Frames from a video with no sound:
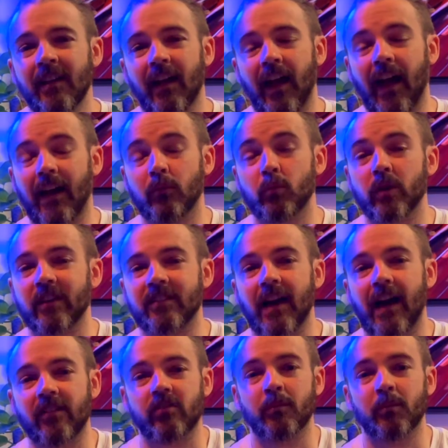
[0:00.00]
and would
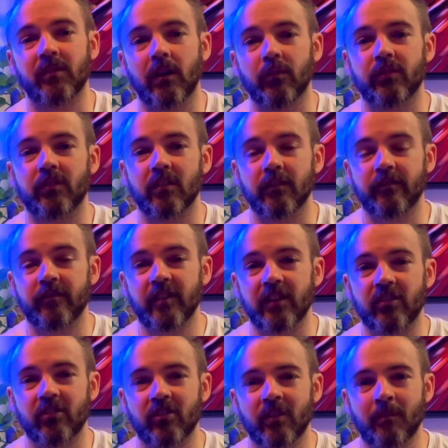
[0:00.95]
attach themselves to the
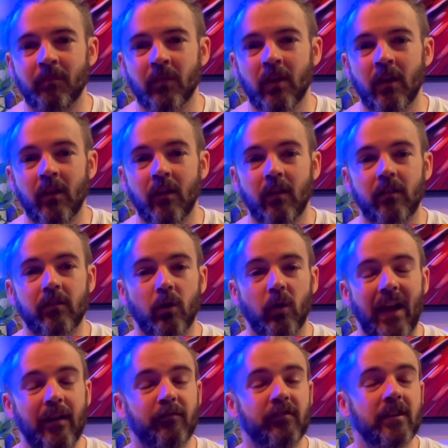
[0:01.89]
fish. So
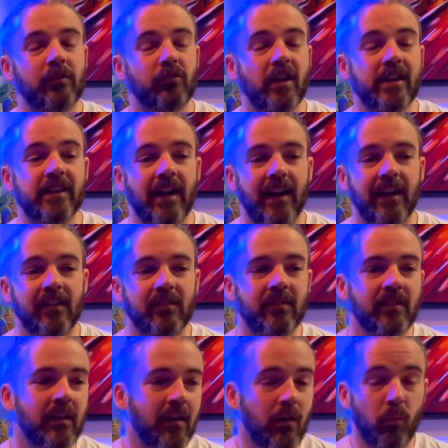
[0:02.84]
every 3
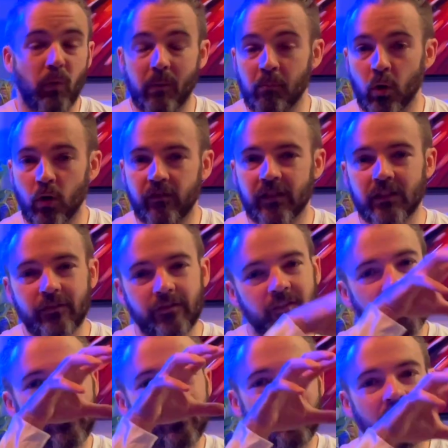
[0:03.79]
days, we're moving the
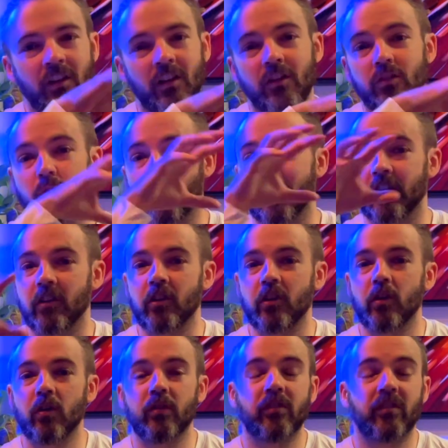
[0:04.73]
fish to a
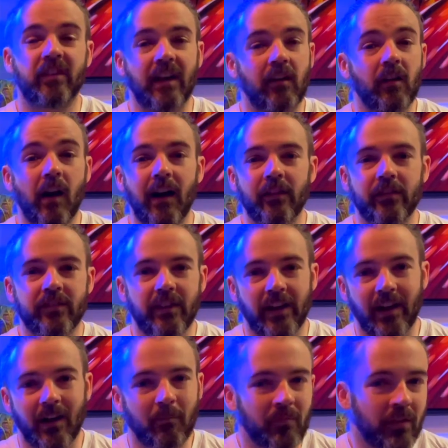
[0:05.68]
new sterile
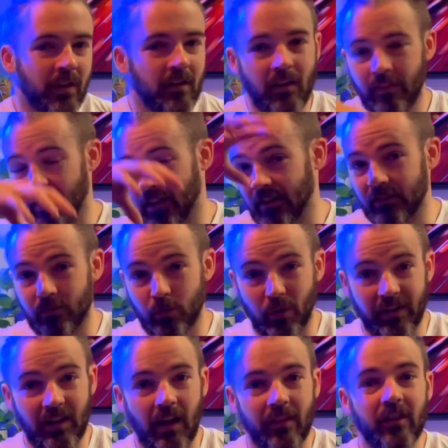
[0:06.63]
setup, then to
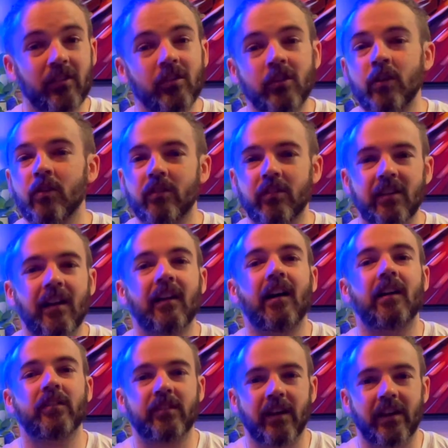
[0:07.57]
another new
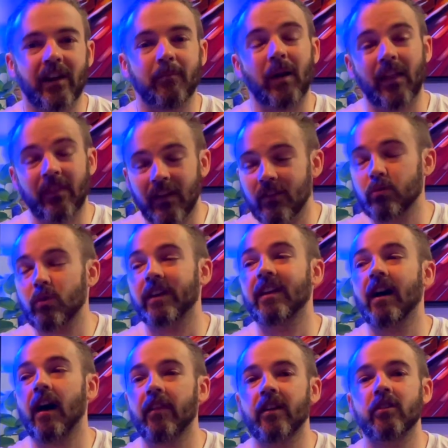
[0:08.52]
sterile setup, and then to
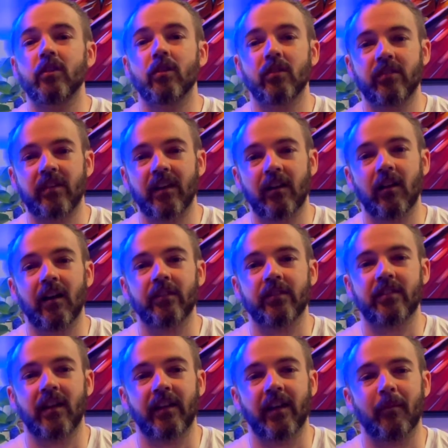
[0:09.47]
another new sterile
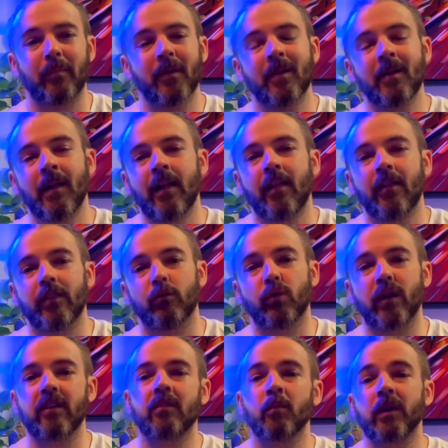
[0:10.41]
setup. The
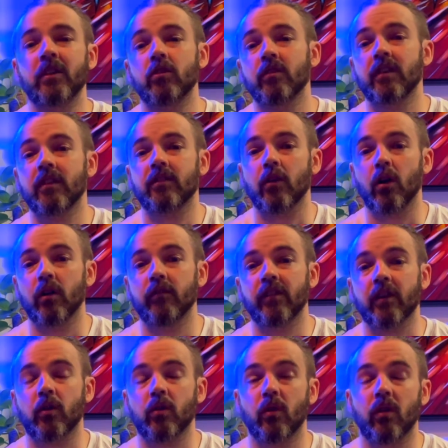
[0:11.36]
reason we do this over
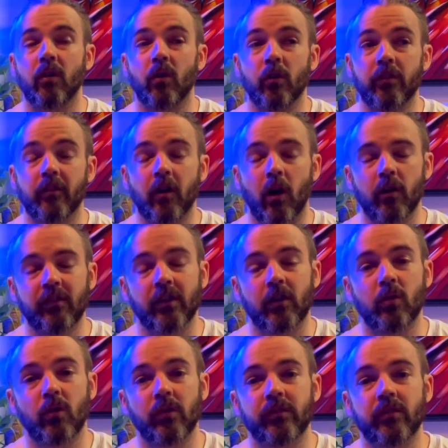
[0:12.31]
the
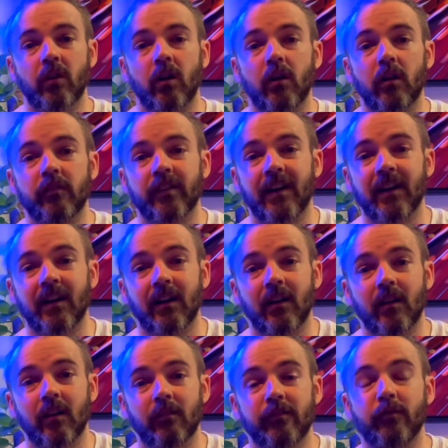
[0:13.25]
course
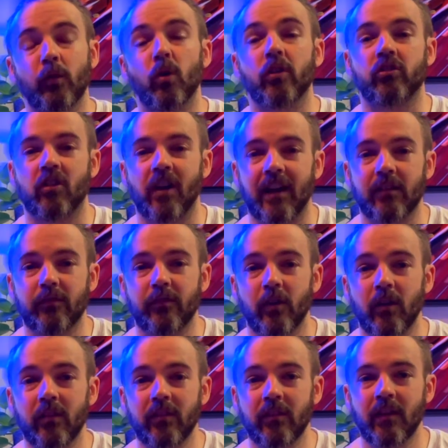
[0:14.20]
of 4
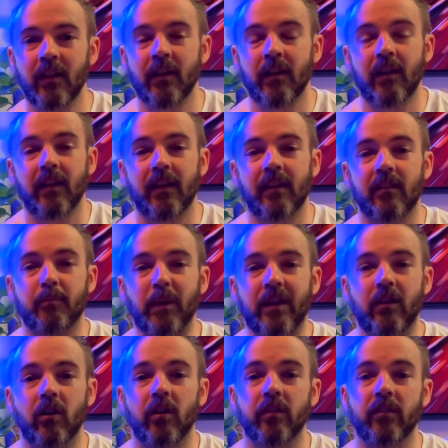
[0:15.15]
transfers is
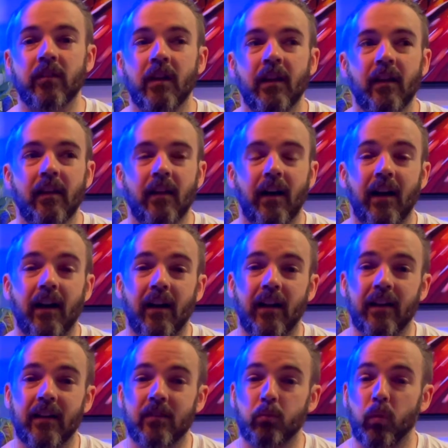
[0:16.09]
because
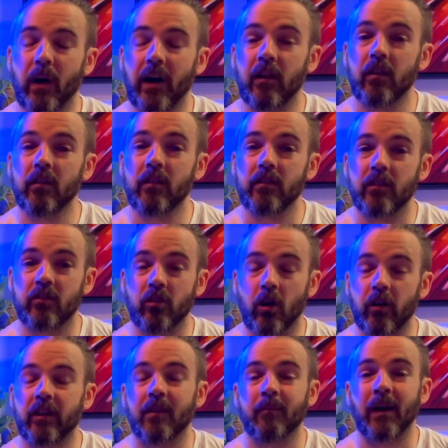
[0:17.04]
it's well
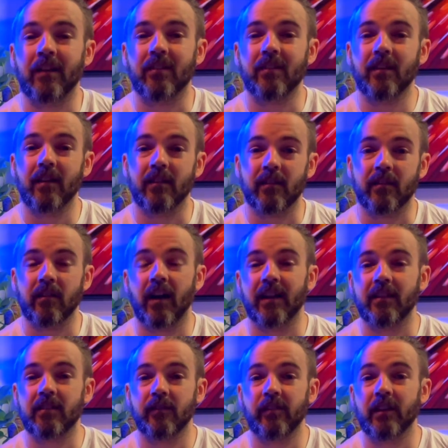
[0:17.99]
documented and
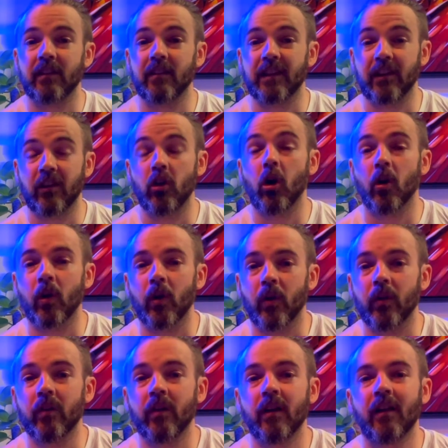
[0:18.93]
scientifically
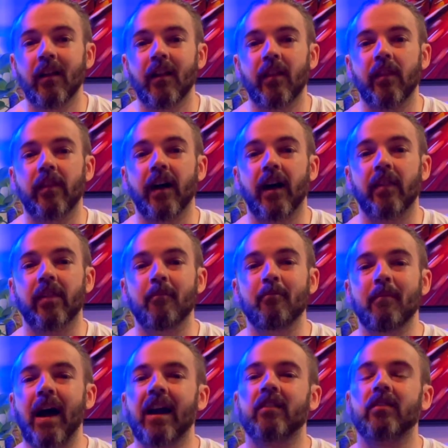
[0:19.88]
known that the
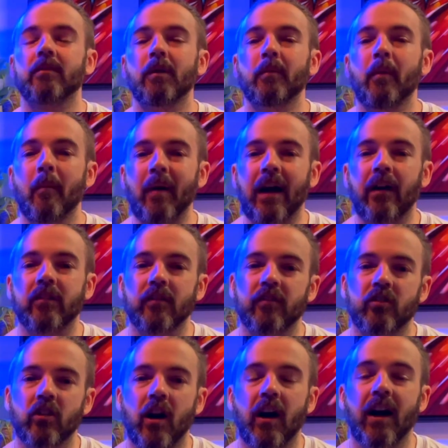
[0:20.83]
maximum amount
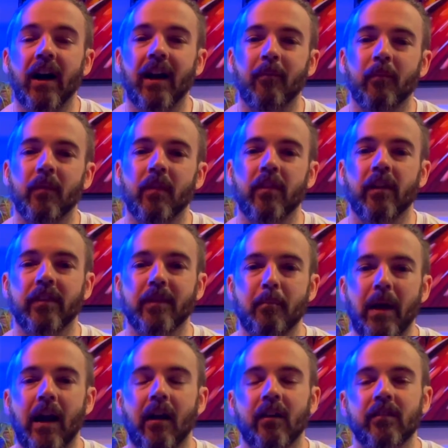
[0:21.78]
of time that the
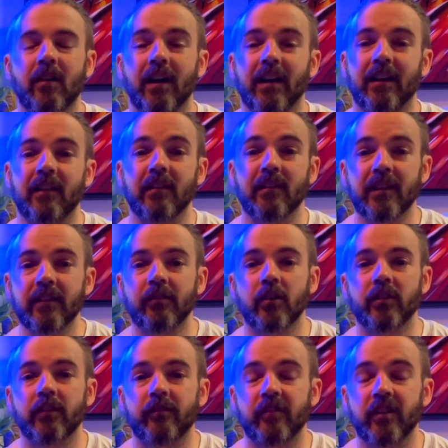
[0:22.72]
parasite can live
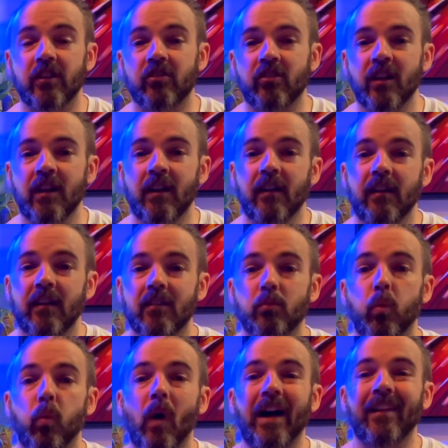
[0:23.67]
on the fish is
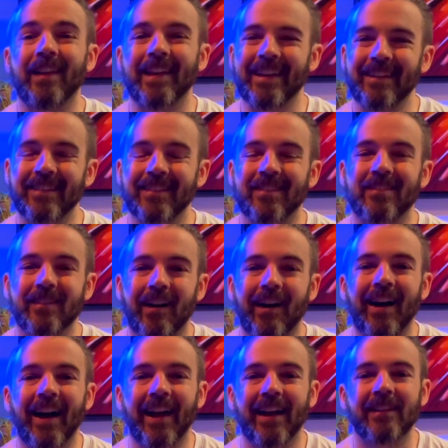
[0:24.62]
well
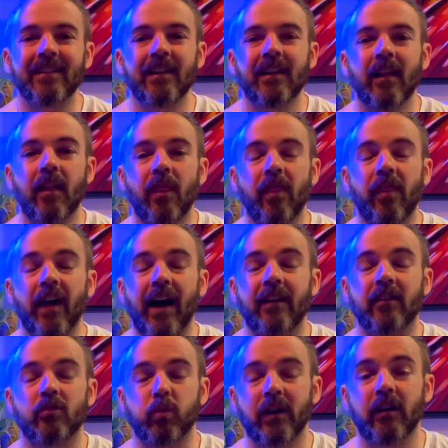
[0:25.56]
inside
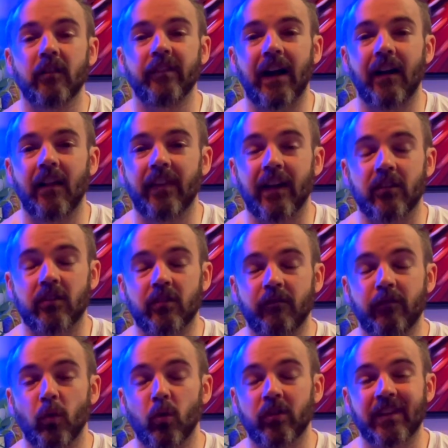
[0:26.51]
that
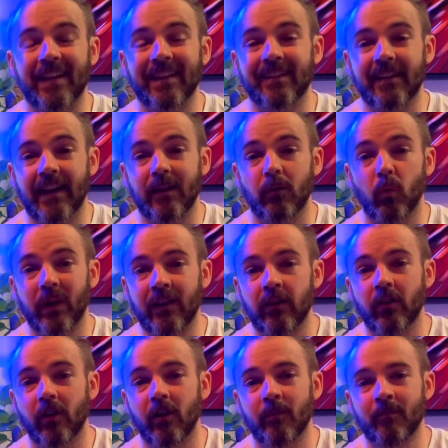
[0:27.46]
14-day
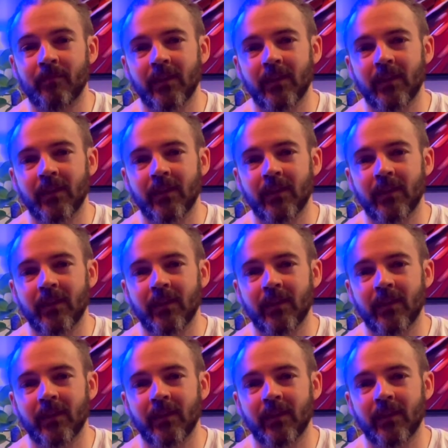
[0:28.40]
window.